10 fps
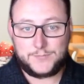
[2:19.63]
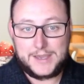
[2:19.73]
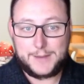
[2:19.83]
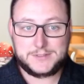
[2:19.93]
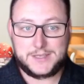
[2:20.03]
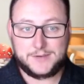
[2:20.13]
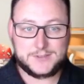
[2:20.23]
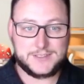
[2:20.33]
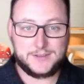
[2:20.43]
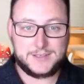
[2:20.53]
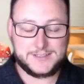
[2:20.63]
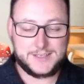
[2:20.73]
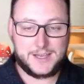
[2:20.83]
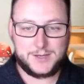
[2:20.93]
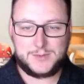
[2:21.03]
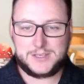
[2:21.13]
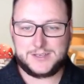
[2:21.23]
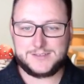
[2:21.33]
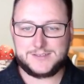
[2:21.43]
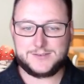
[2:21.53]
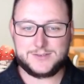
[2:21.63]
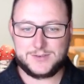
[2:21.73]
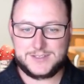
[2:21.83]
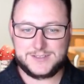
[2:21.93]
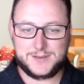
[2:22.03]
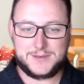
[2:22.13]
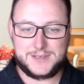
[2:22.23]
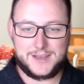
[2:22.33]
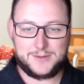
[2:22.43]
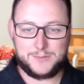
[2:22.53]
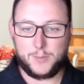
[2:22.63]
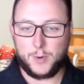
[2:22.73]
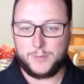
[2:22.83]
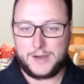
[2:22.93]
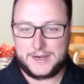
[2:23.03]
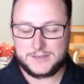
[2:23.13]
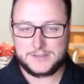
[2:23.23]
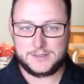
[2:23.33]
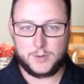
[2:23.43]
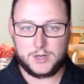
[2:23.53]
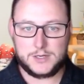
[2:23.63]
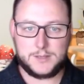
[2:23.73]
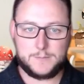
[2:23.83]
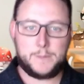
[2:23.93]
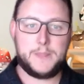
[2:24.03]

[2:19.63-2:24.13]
The appetite for selling is higher because interest rates coming down, more buyers in the market.